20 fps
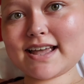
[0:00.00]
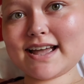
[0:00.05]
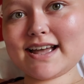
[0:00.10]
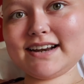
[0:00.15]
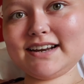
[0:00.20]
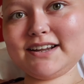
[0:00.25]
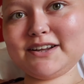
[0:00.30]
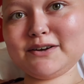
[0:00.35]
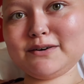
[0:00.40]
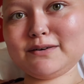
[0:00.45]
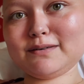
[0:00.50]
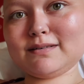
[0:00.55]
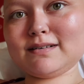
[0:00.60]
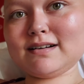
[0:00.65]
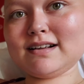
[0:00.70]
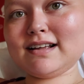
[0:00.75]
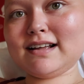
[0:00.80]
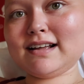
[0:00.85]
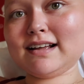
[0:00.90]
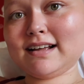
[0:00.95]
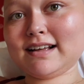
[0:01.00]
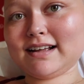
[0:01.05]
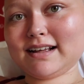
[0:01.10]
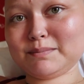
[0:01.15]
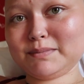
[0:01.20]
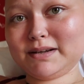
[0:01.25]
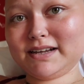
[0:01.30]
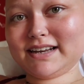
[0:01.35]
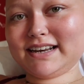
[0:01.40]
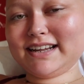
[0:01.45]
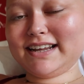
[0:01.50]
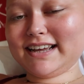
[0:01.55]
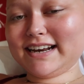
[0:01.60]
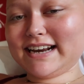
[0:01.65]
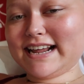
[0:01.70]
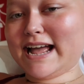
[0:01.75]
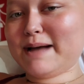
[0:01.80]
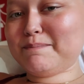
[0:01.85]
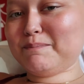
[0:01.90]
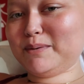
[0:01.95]
Anywho, I'm eating
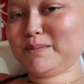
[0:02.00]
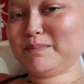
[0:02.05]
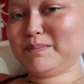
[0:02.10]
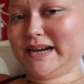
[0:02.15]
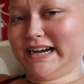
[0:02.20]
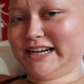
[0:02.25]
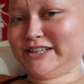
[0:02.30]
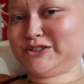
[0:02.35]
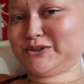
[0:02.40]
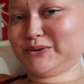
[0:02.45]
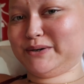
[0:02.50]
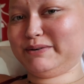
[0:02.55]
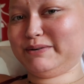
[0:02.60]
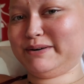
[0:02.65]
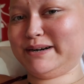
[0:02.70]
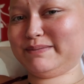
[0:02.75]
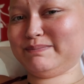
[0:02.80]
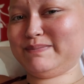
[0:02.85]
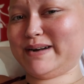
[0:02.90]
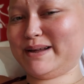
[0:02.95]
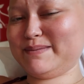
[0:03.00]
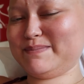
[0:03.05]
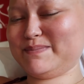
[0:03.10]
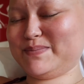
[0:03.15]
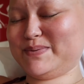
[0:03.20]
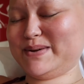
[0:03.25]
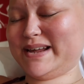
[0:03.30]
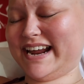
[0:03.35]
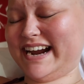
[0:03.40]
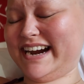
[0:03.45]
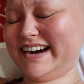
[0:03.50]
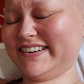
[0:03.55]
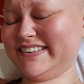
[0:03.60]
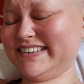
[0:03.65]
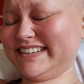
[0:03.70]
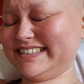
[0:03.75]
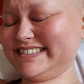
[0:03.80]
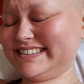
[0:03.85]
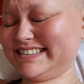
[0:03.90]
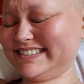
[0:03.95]
an apple pastry with my
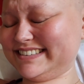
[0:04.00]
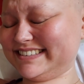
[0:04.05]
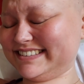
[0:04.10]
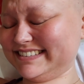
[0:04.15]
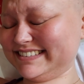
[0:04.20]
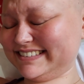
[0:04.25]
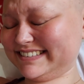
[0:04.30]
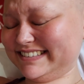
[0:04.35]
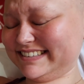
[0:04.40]
parents